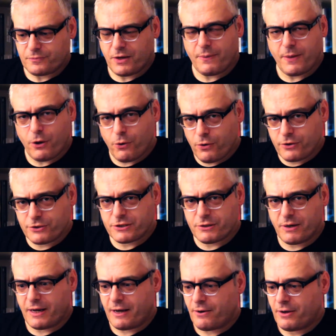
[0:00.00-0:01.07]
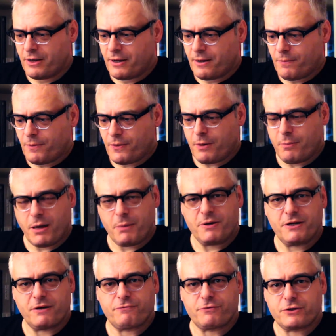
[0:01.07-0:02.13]
And they also allow that there may
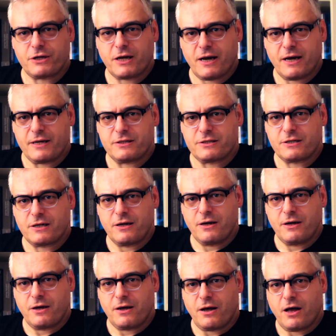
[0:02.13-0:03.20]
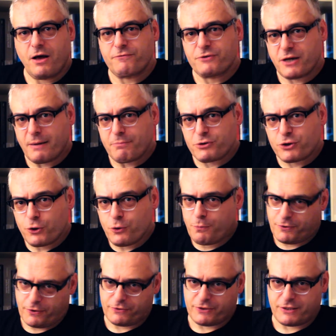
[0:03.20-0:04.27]
be different kinds of type 2
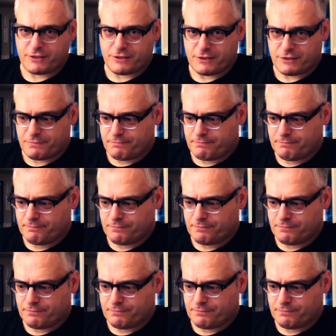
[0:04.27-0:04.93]
processors.